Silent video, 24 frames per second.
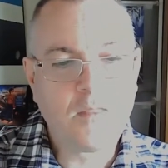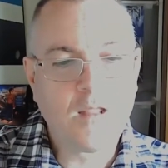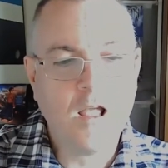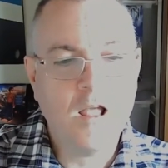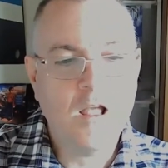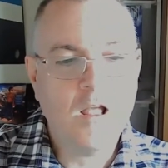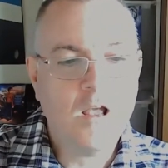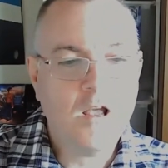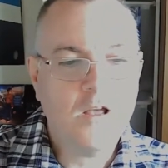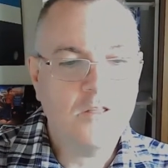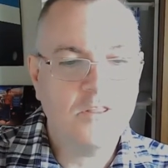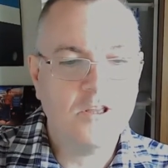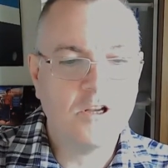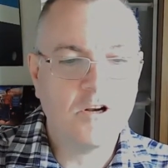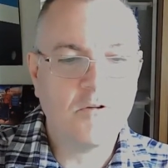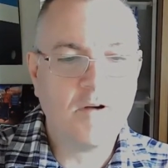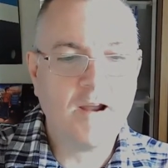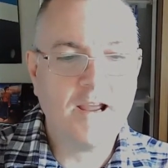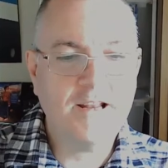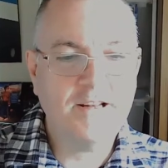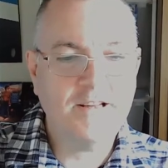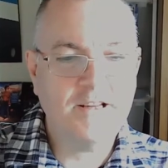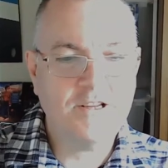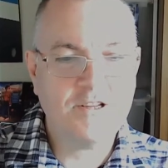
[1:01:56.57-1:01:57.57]
The
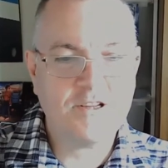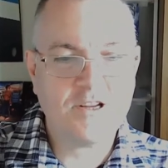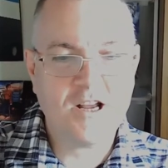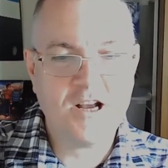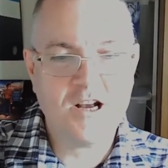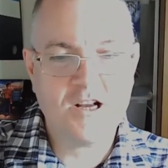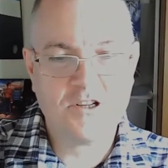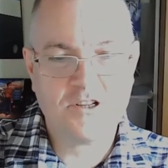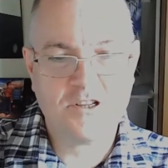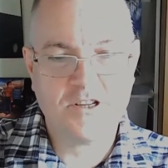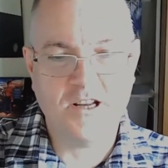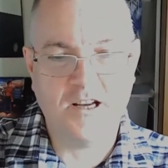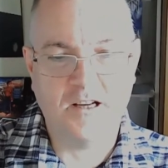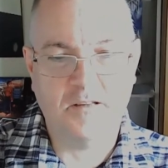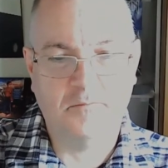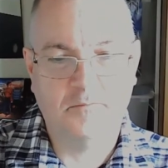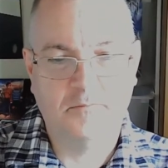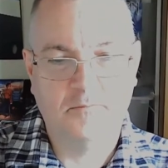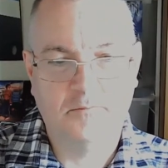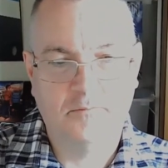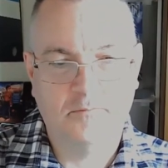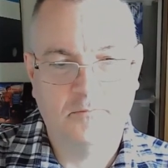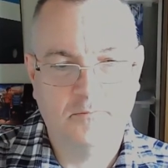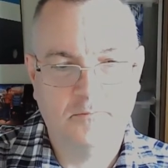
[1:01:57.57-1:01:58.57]
Great Disaster.
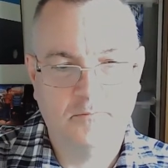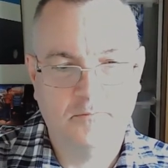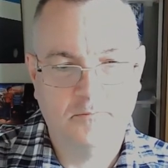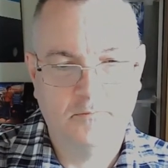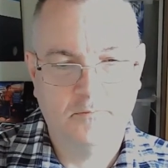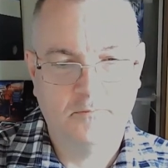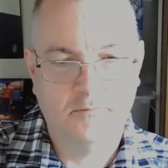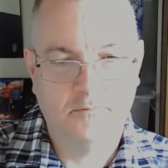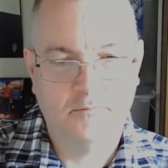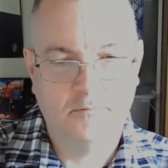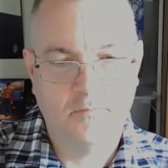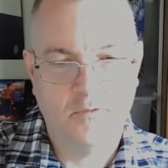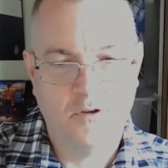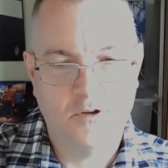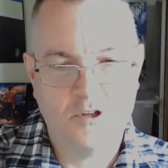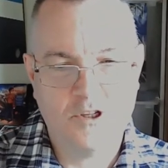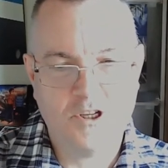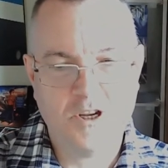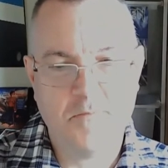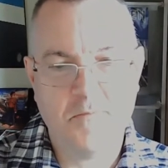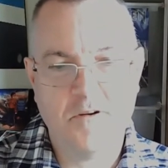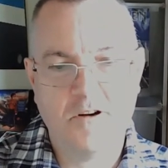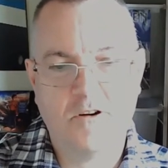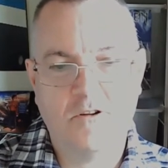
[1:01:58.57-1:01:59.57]

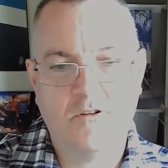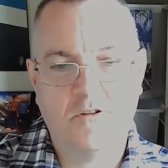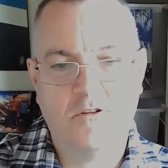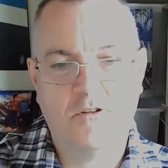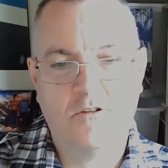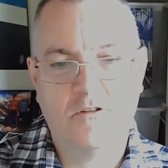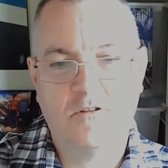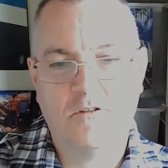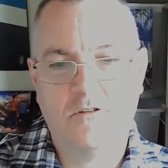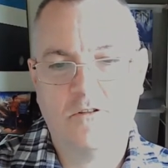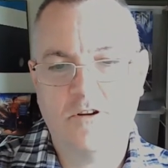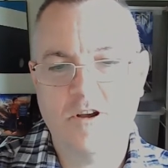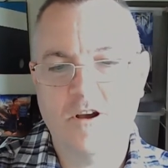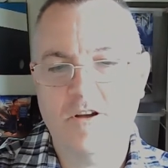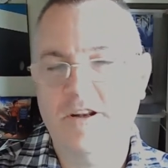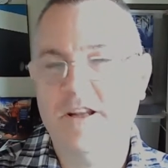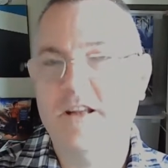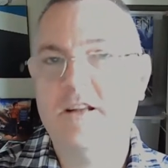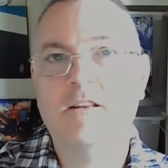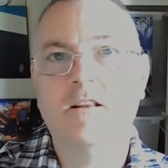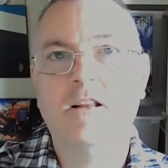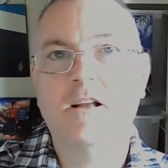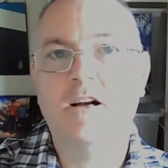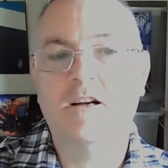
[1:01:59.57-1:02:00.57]
Some of Tony
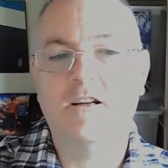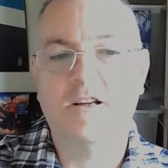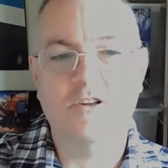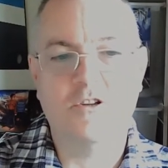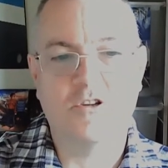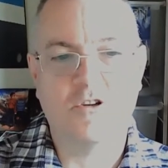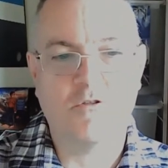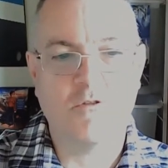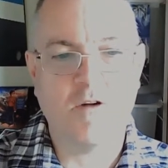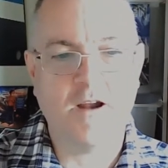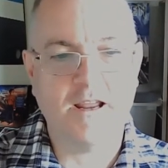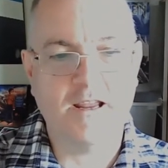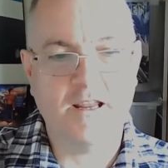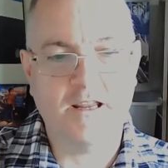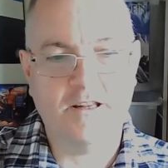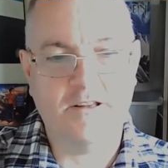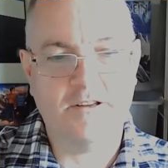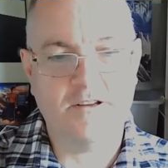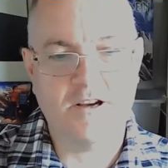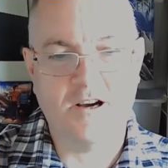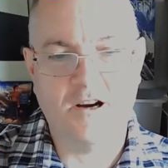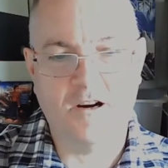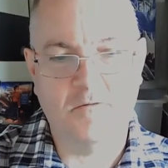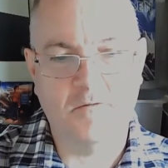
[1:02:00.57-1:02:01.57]
Clarkin's great
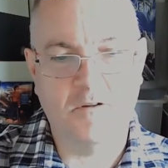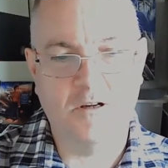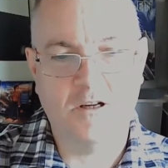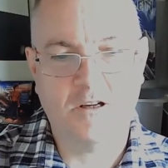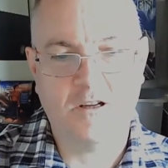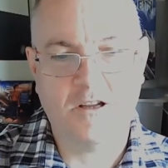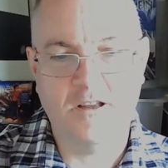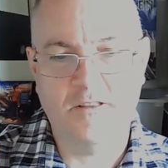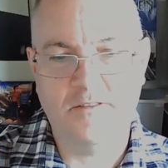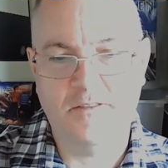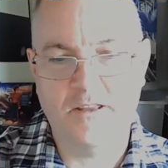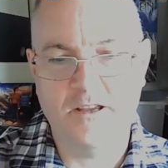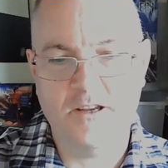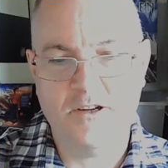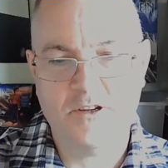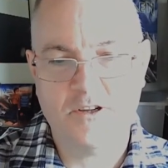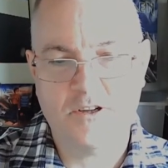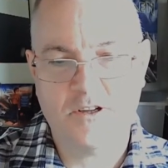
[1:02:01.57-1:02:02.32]
guitar work in this.